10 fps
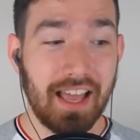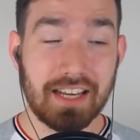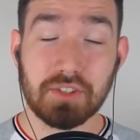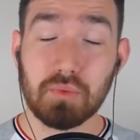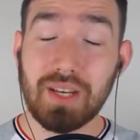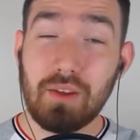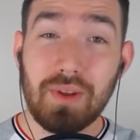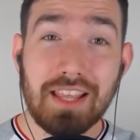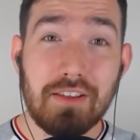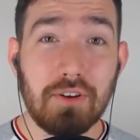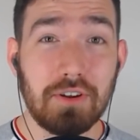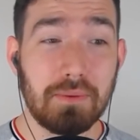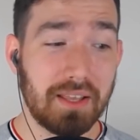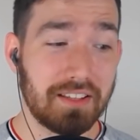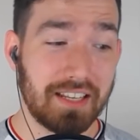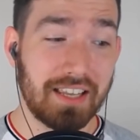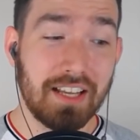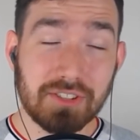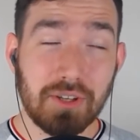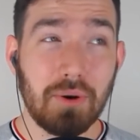and it's a really, really good ability.
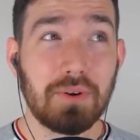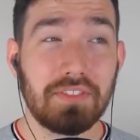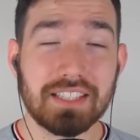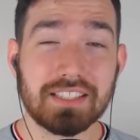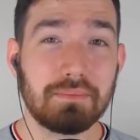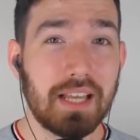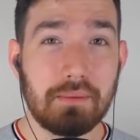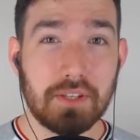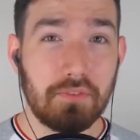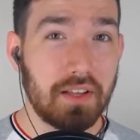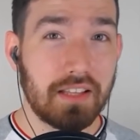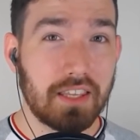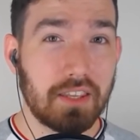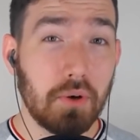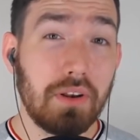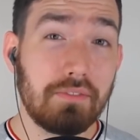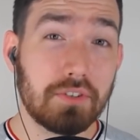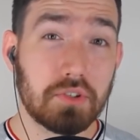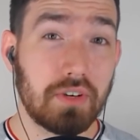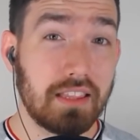So good that sometimes I feel like you don't
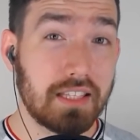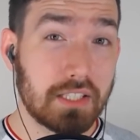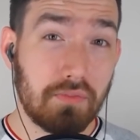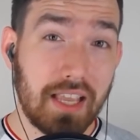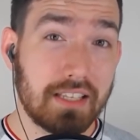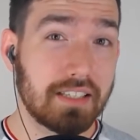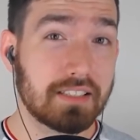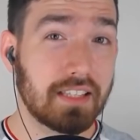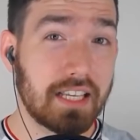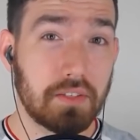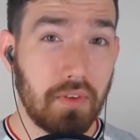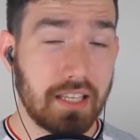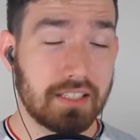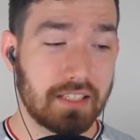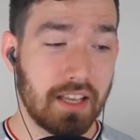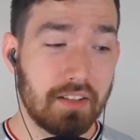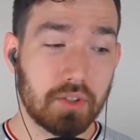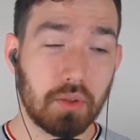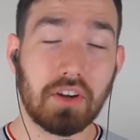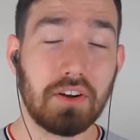even treat the Sphinxes like Sphinxes.
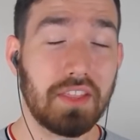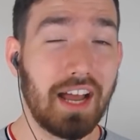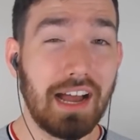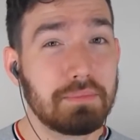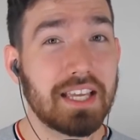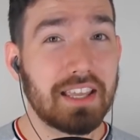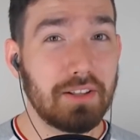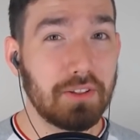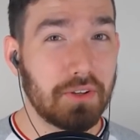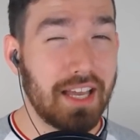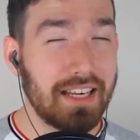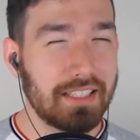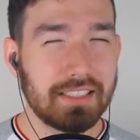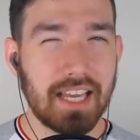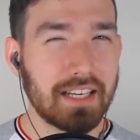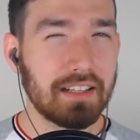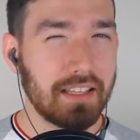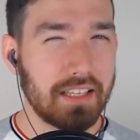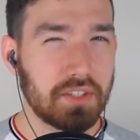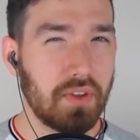So the card that I'm taking a look at is
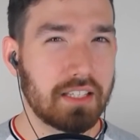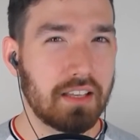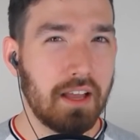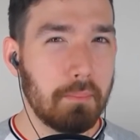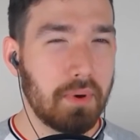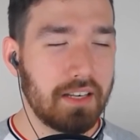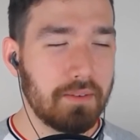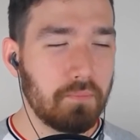technically a Sphinx, but